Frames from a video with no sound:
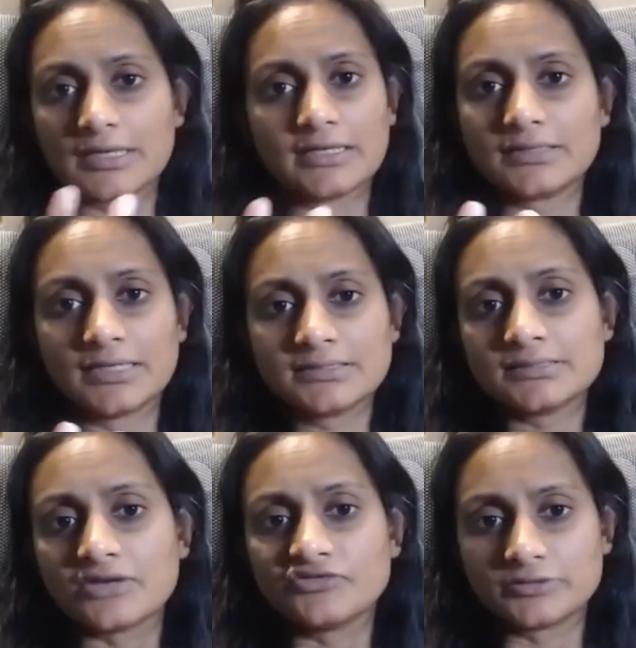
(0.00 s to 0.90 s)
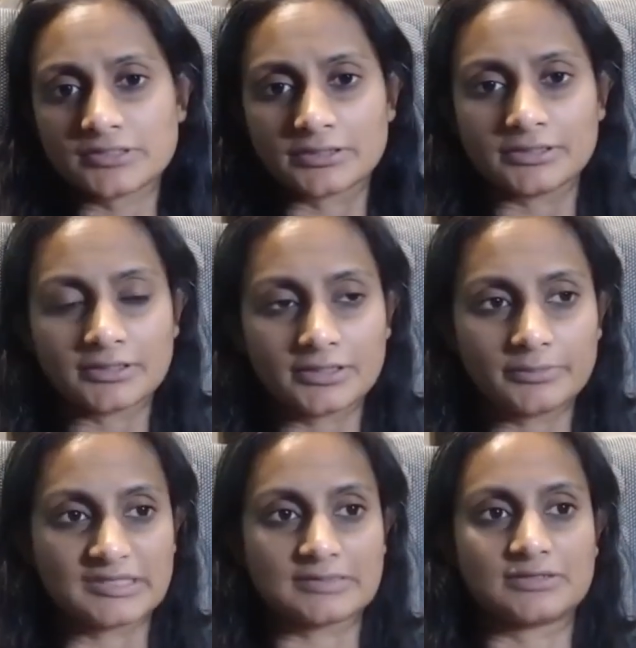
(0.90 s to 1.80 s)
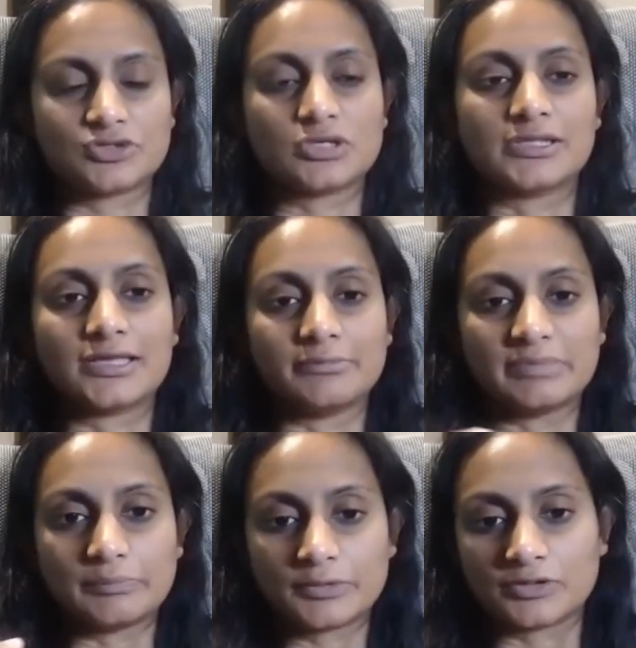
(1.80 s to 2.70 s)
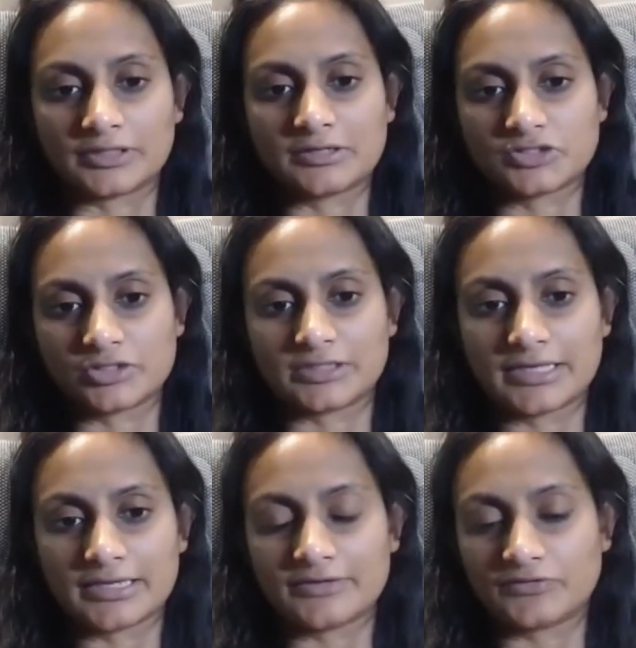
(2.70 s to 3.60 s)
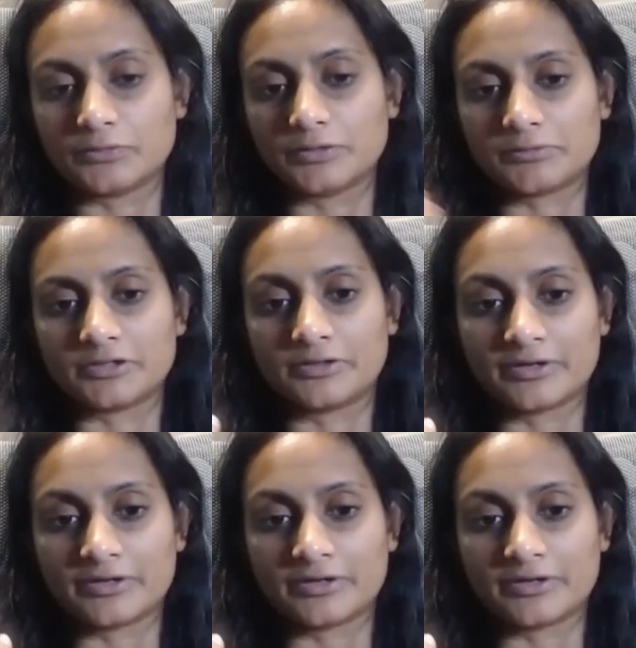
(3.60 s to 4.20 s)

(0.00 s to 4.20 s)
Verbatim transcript: it's tough to start a business in Australia and be purely Australian if you really want to